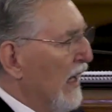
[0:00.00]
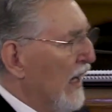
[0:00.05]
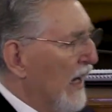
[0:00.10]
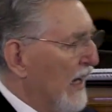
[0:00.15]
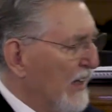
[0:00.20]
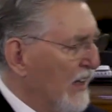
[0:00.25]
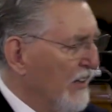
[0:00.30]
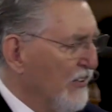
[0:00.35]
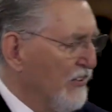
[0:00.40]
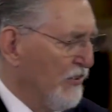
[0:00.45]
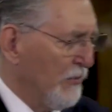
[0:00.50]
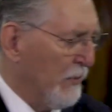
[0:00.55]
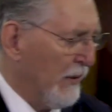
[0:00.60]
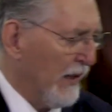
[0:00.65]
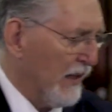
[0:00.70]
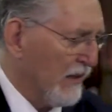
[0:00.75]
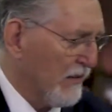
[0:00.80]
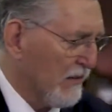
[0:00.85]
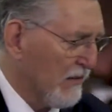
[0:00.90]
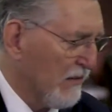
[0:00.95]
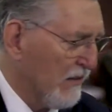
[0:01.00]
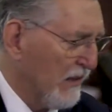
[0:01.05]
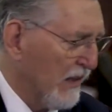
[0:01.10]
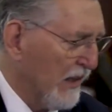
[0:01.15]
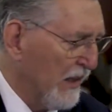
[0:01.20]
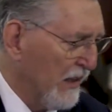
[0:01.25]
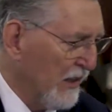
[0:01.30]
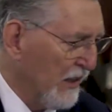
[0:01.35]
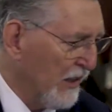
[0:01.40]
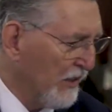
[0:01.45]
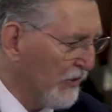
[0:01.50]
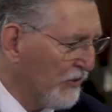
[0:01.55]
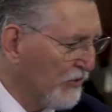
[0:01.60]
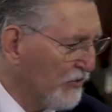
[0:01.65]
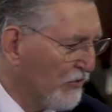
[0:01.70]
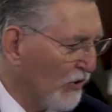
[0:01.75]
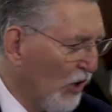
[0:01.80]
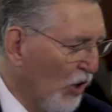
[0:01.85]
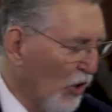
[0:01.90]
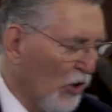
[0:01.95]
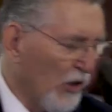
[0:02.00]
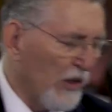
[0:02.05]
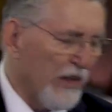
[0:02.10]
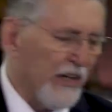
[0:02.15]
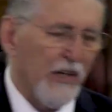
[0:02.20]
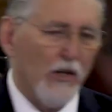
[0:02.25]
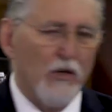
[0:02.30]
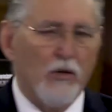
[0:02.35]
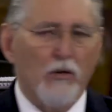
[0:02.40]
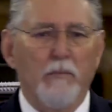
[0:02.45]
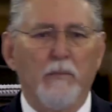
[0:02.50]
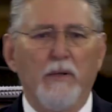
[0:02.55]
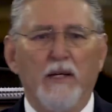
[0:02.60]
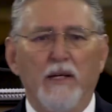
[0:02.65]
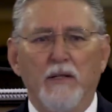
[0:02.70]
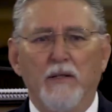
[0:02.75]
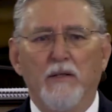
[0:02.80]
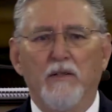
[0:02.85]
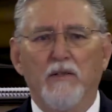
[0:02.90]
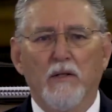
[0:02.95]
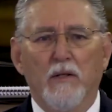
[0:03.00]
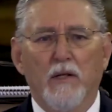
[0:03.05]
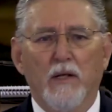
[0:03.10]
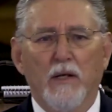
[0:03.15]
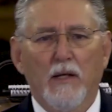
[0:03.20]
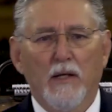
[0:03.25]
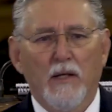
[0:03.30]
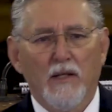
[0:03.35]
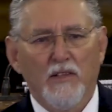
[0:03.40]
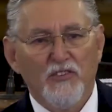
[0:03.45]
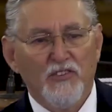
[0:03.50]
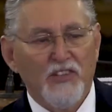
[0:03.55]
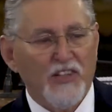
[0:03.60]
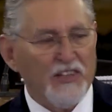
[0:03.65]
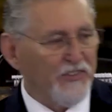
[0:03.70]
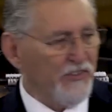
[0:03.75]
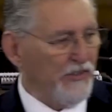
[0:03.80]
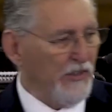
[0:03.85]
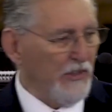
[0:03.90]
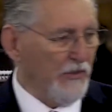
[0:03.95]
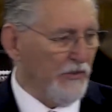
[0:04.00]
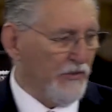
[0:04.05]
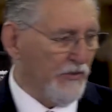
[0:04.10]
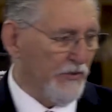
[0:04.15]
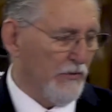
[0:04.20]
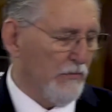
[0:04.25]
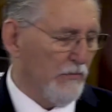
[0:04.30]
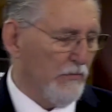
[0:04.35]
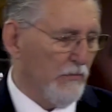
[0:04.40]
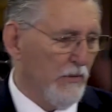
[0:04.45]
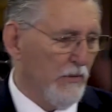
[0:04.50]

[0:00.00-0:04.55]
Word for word: I guess about in his early or mid 60s.